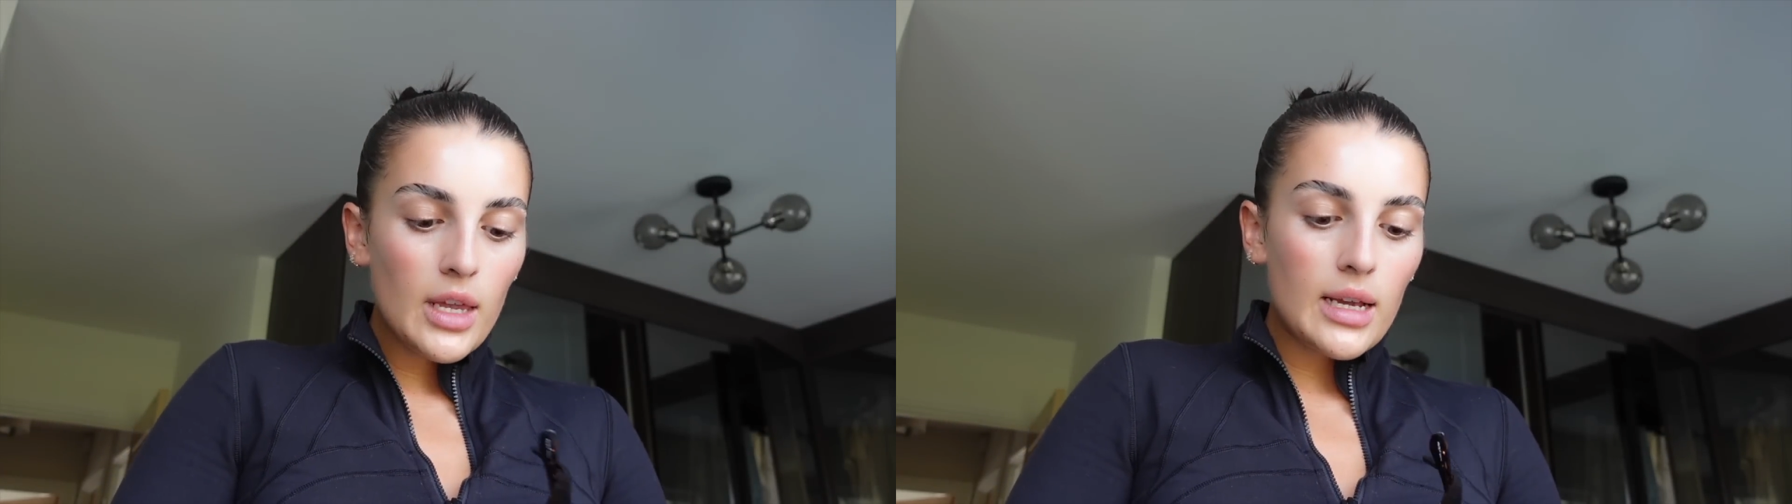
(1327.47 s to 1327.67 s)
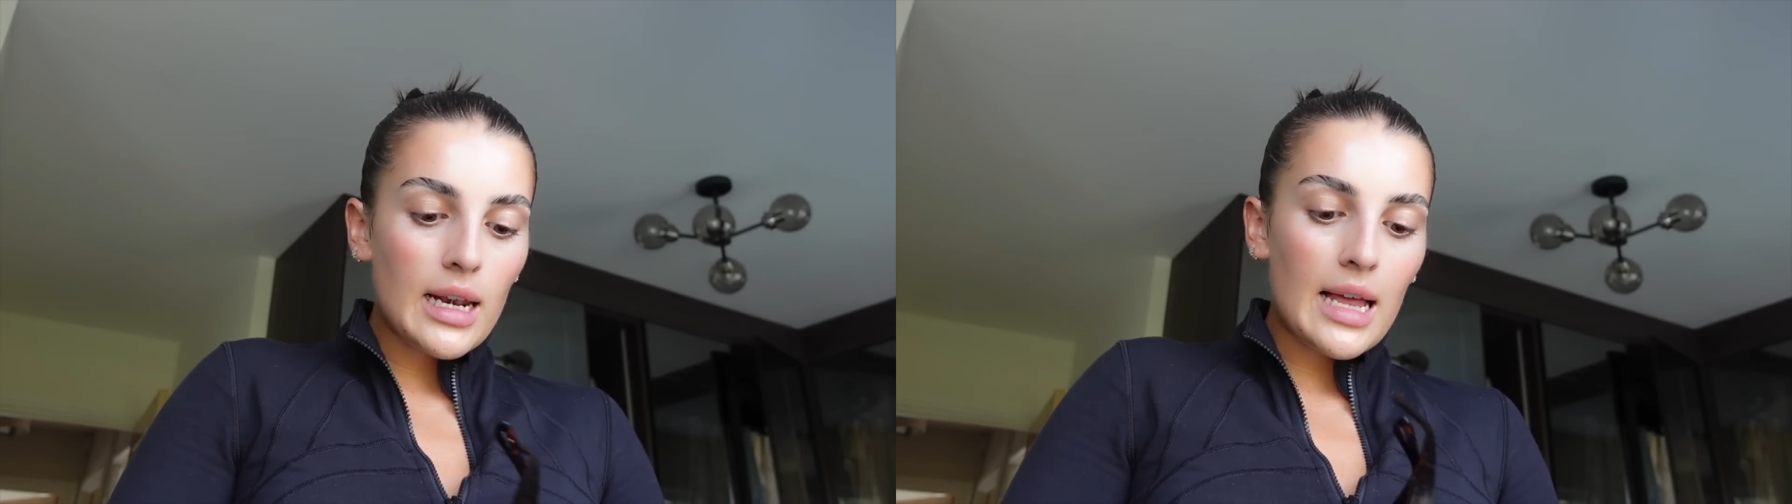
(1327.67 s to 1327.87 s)

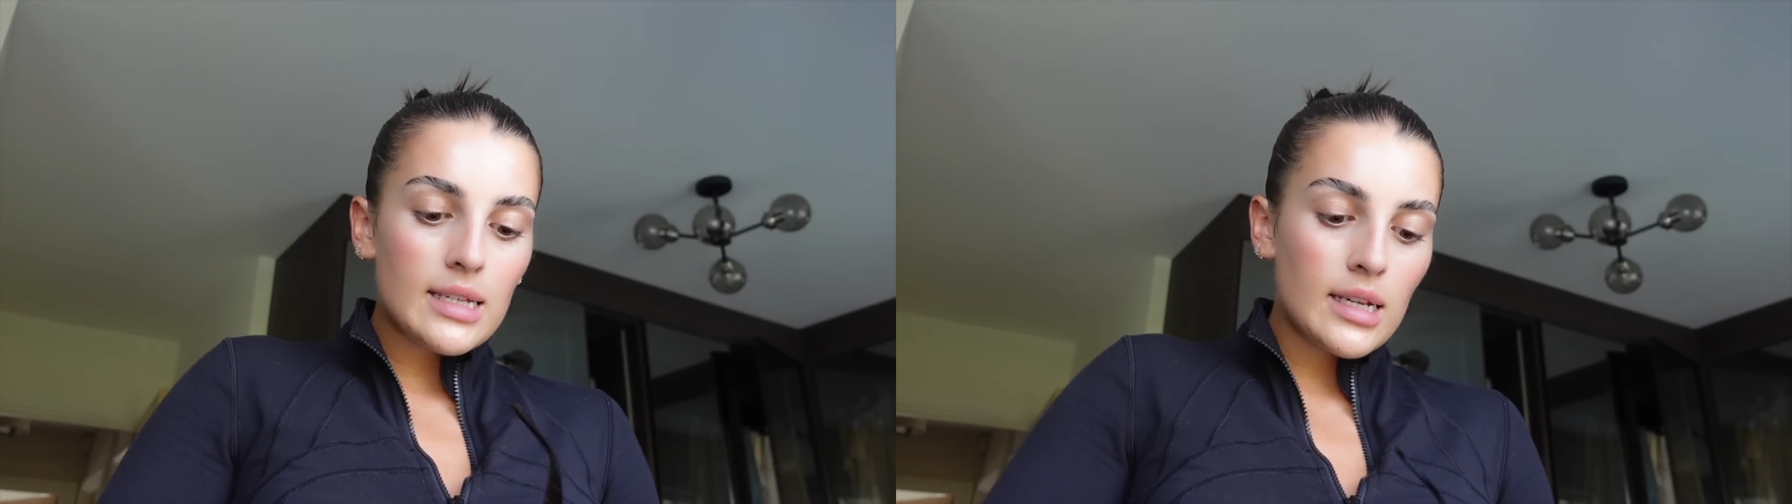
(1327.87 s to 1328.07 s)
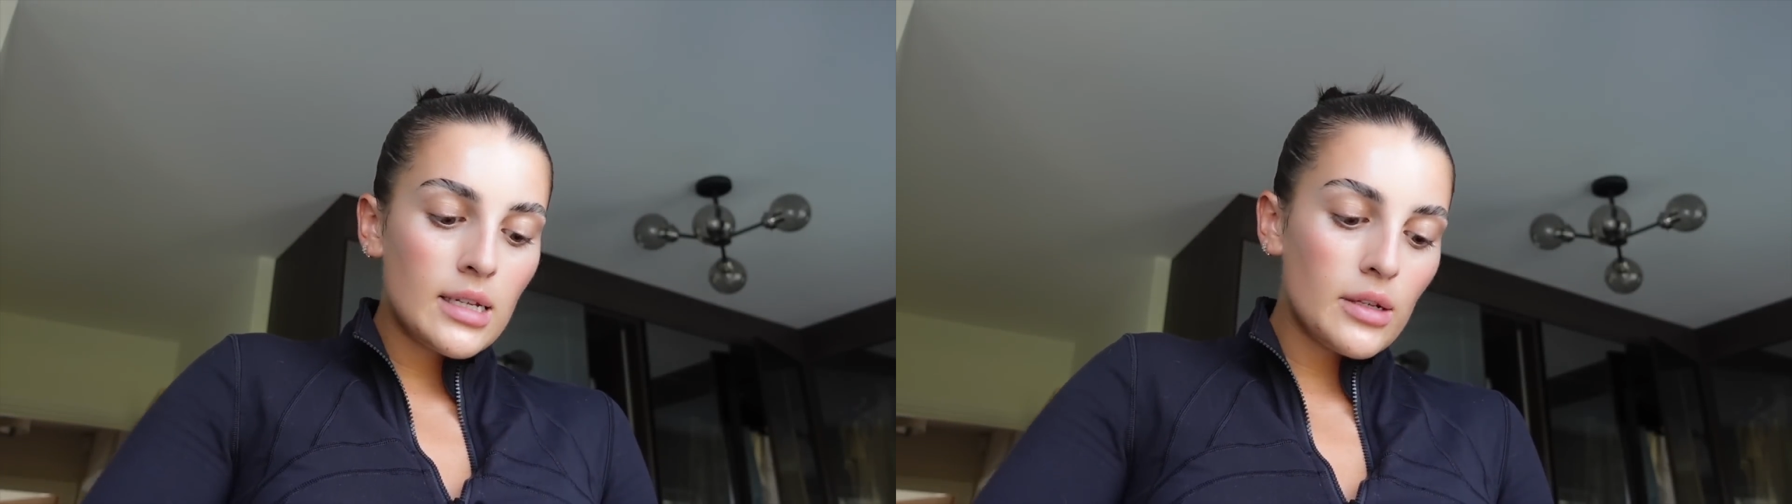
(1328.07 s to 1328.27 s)

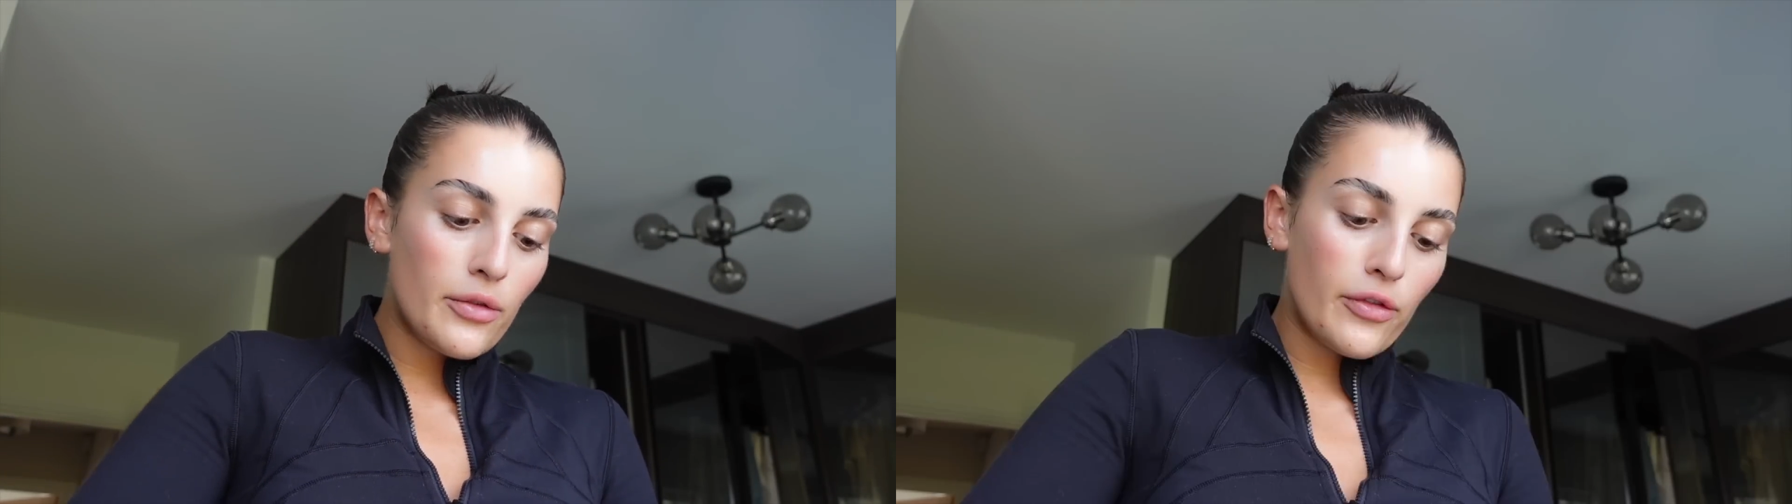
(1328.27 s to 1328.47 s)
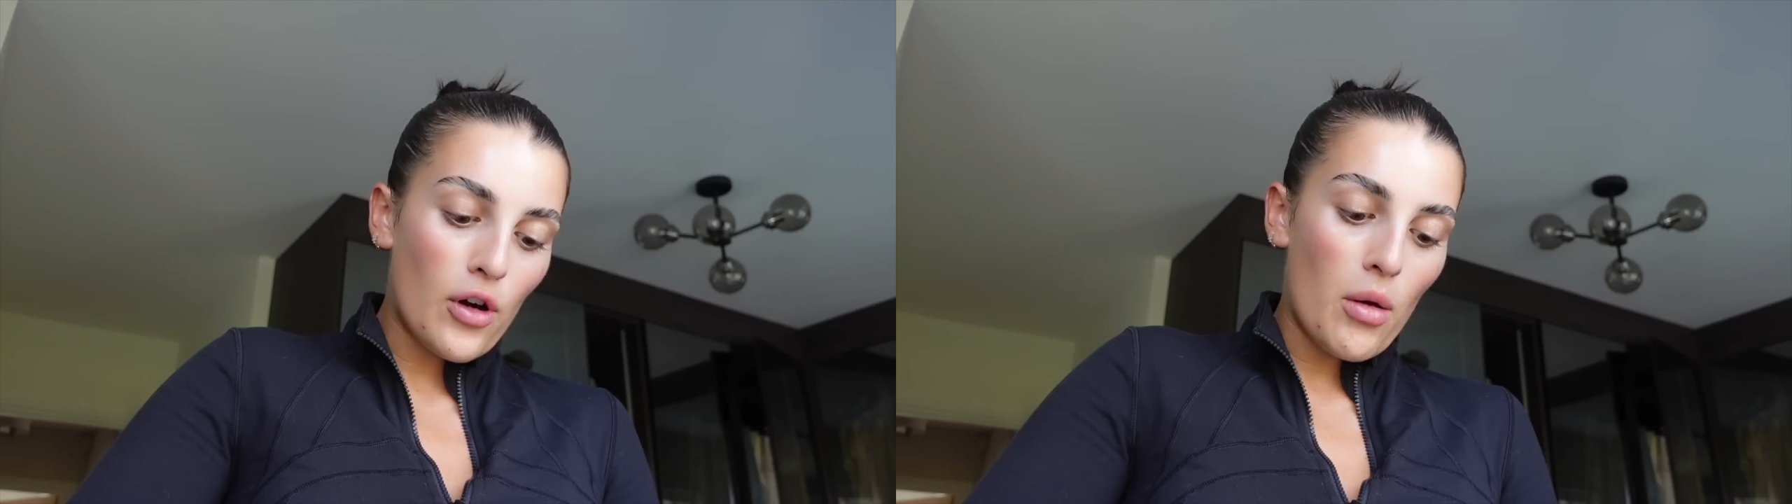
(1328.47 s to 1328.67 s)
glasses
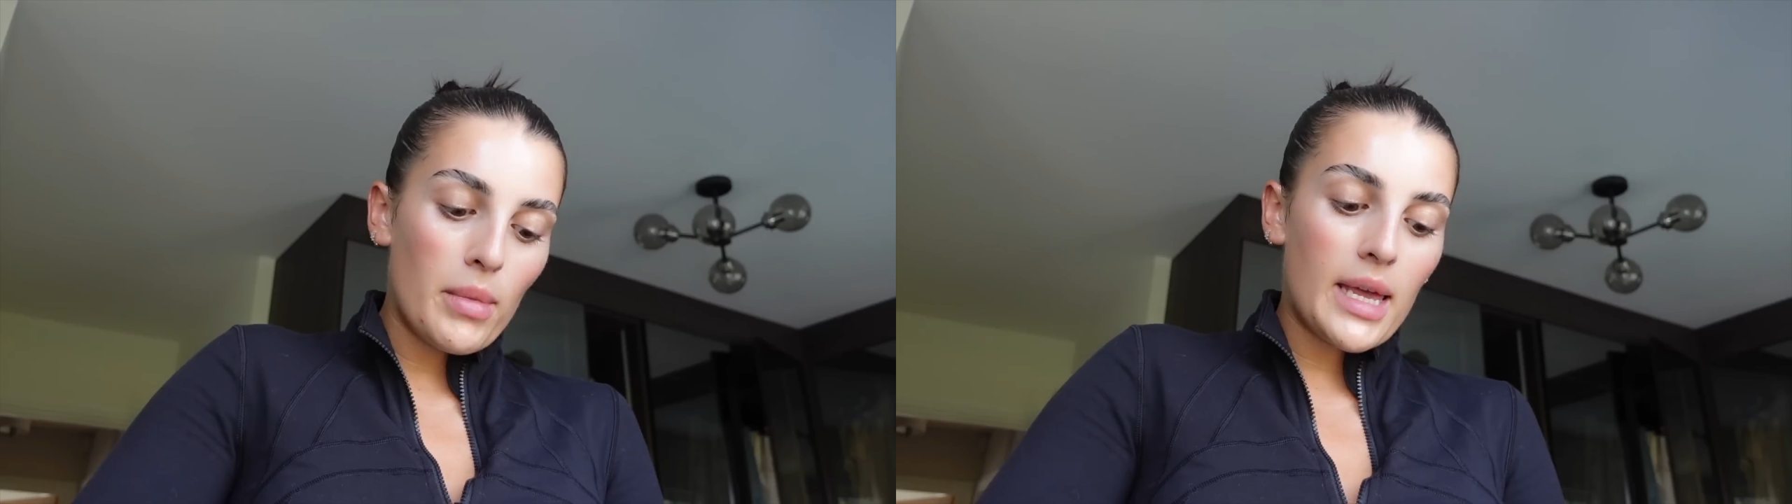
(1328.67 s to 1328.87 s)
from